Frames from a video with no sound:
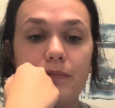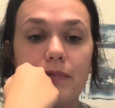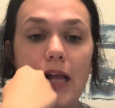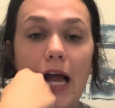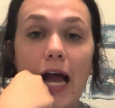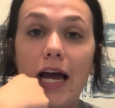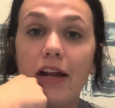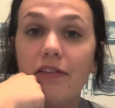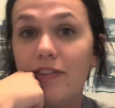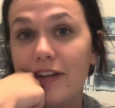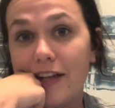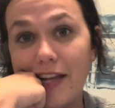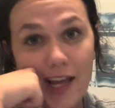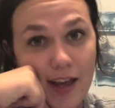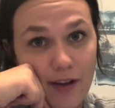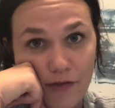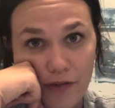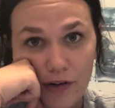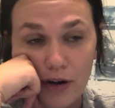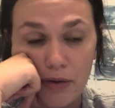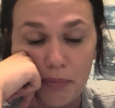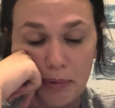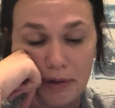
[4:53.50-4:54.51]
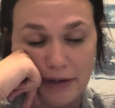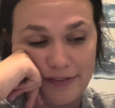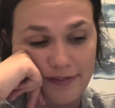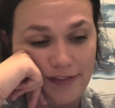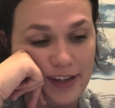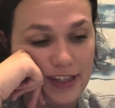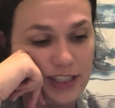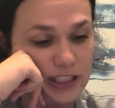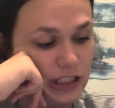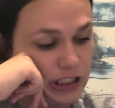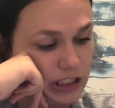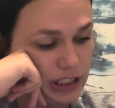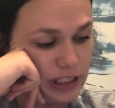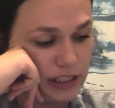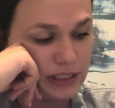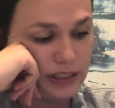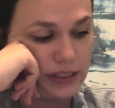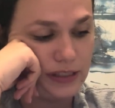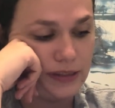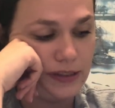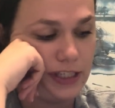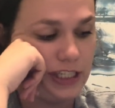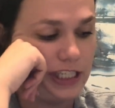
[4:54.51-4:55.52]
advocate for our
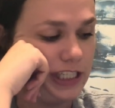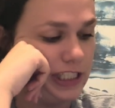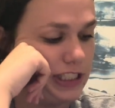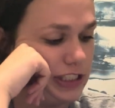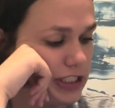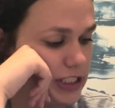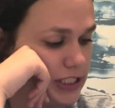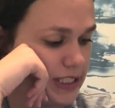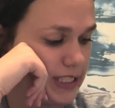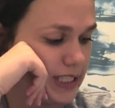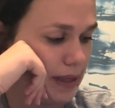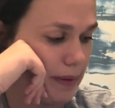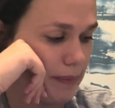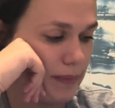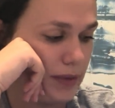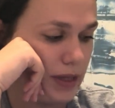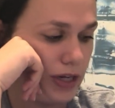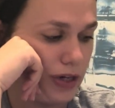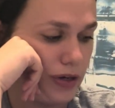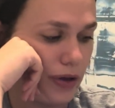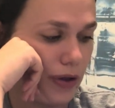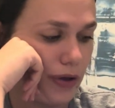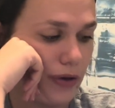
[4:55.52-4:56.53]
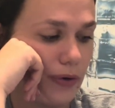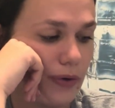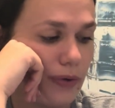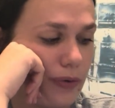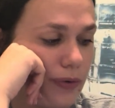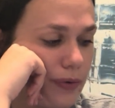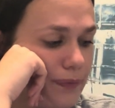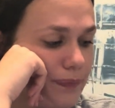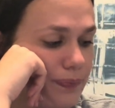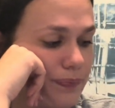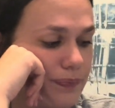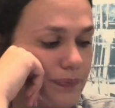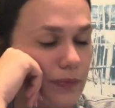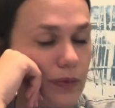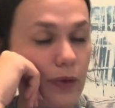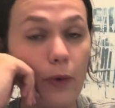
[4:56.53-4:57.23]
profession, just let me know.